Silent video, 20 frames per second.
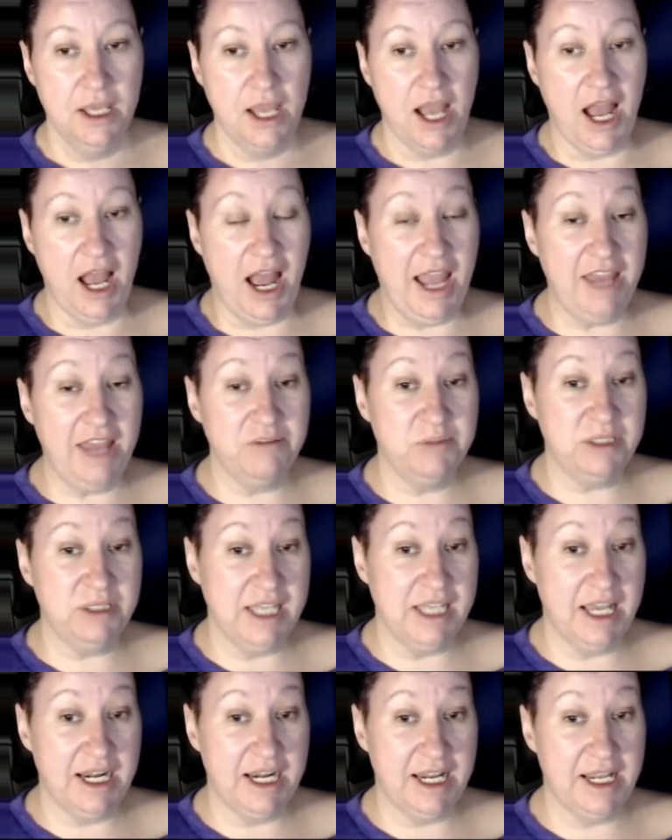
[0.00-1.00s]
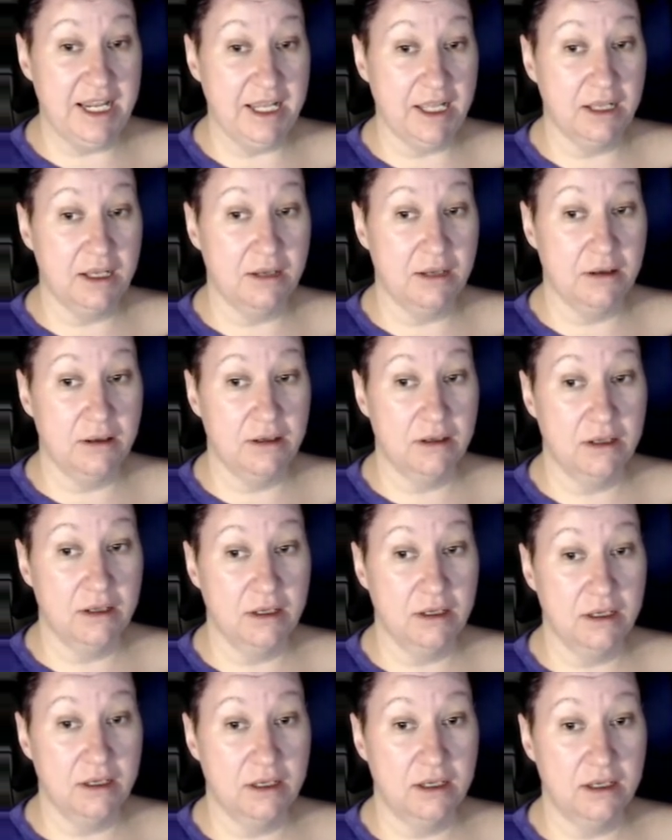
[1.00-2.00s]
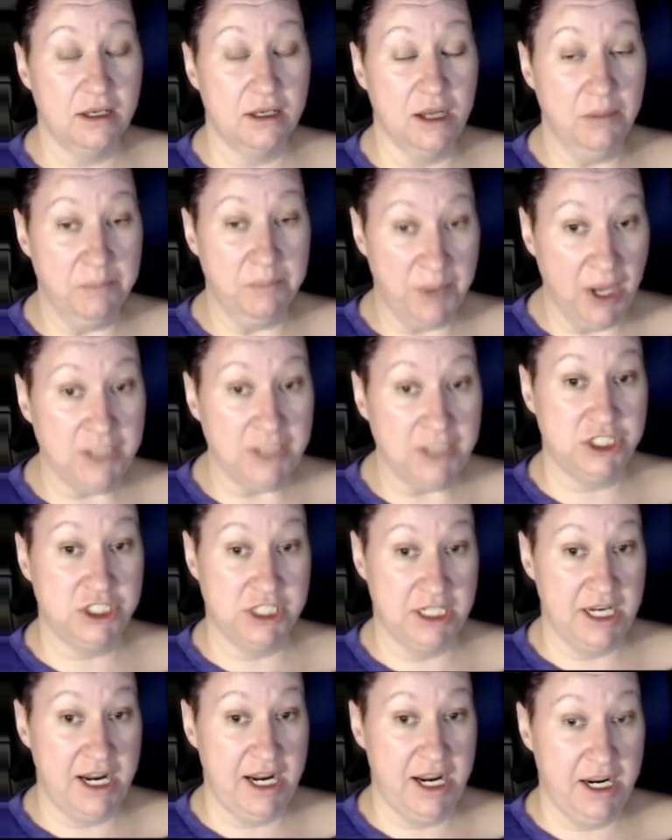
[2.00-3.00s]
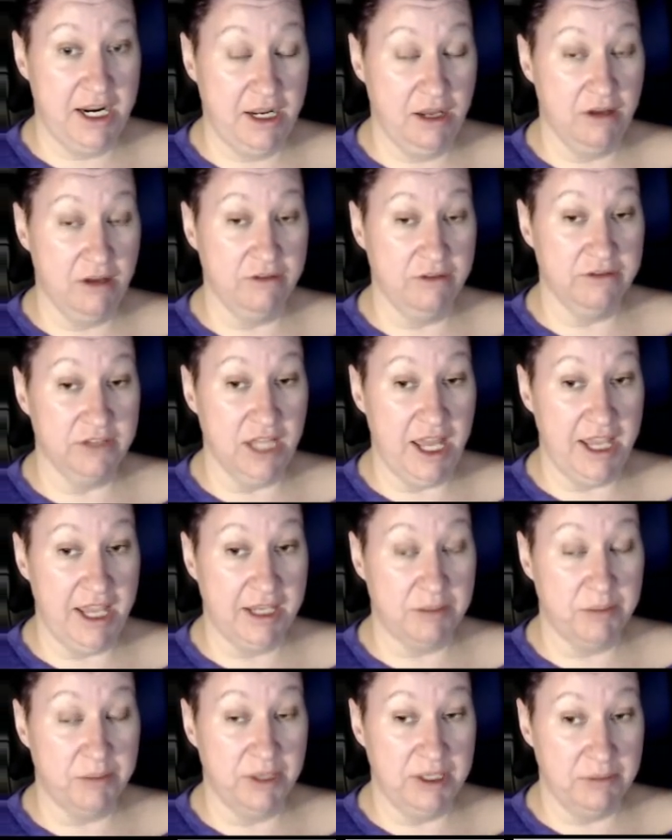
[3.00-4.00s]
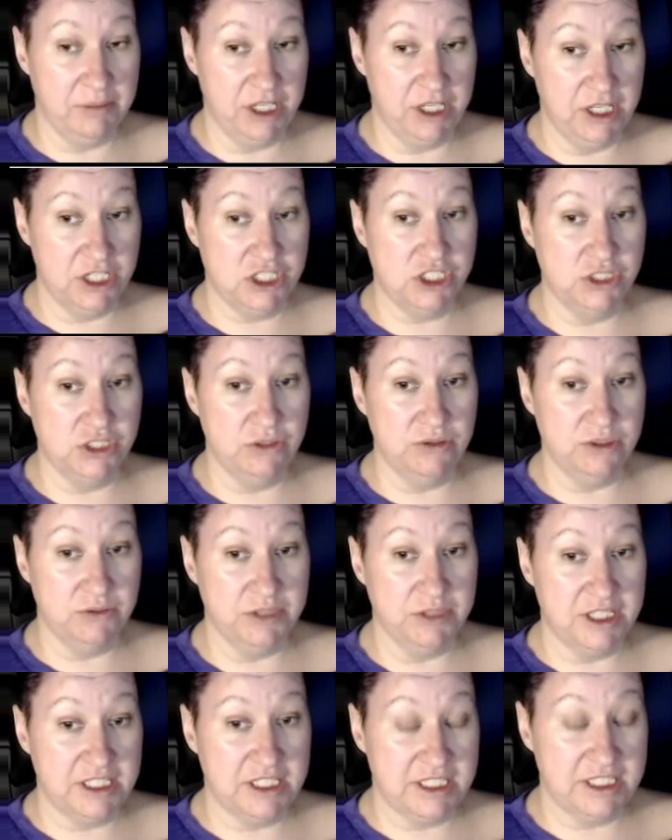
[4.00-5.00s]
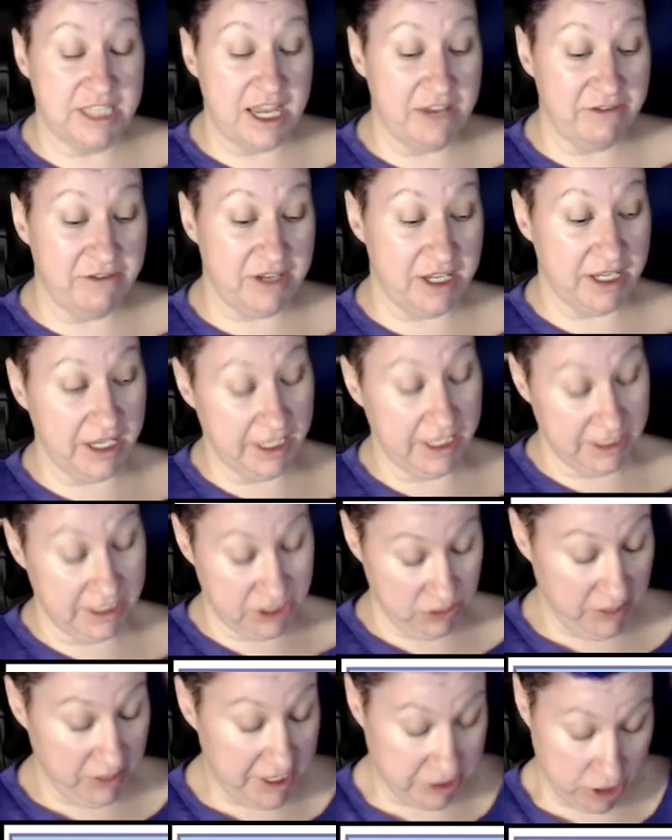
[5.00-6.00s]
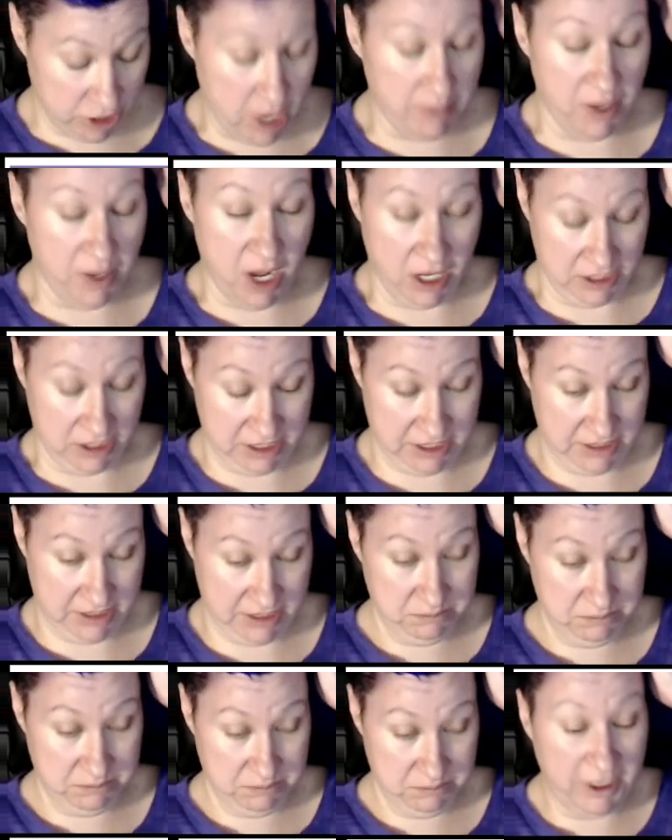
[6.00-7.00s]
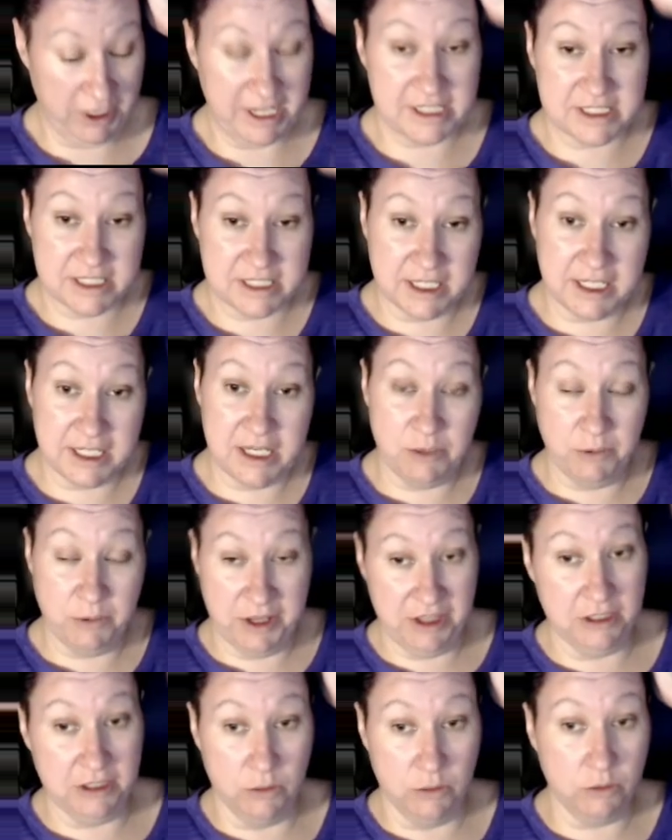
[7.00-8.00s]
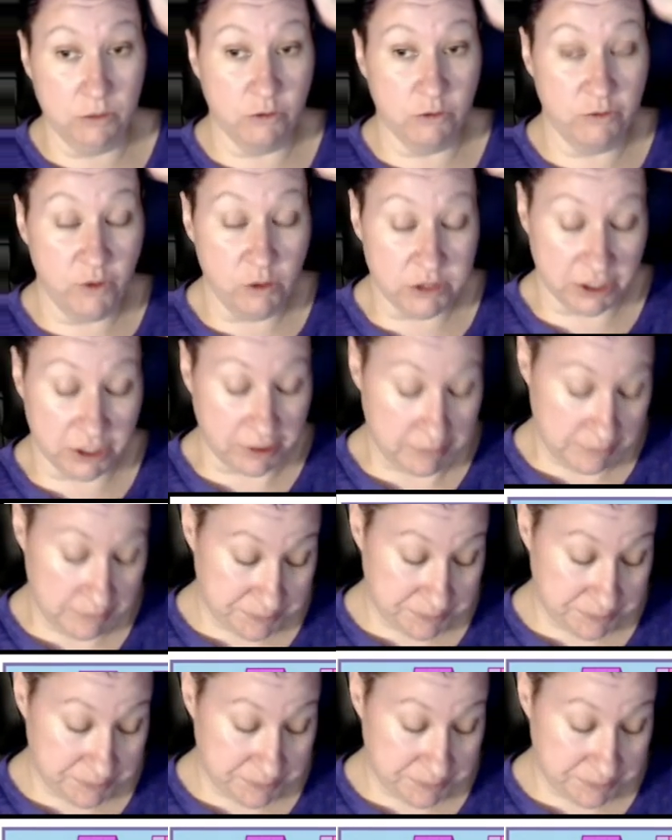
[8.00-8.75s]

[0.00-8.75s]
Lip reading: I have been getting a bunch today of like issues with saving into my Dropbox when it's syncing with a local folder,